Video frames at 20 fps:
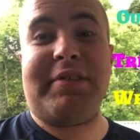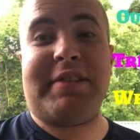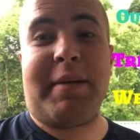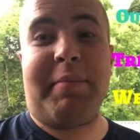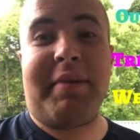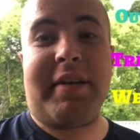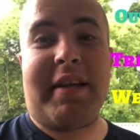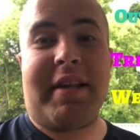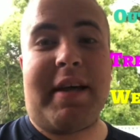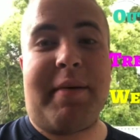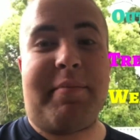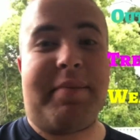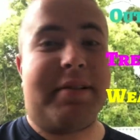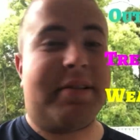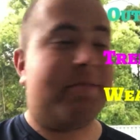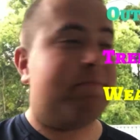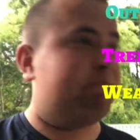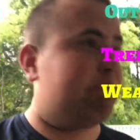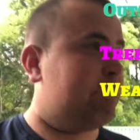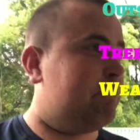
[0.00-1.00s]
something like that,
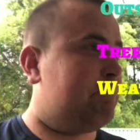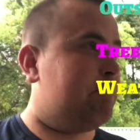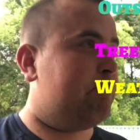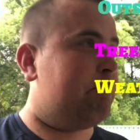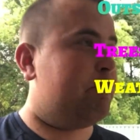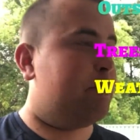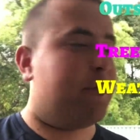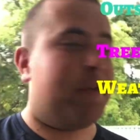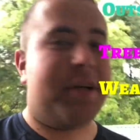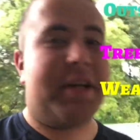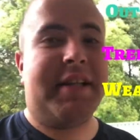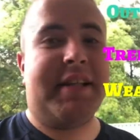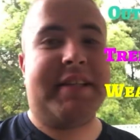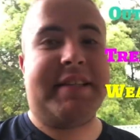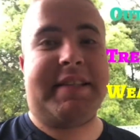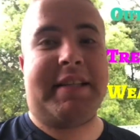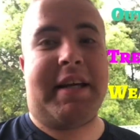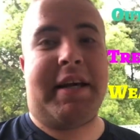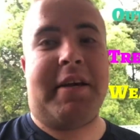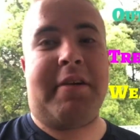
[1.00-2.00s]
but what can you
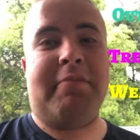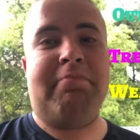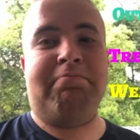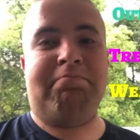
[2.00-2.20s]
say?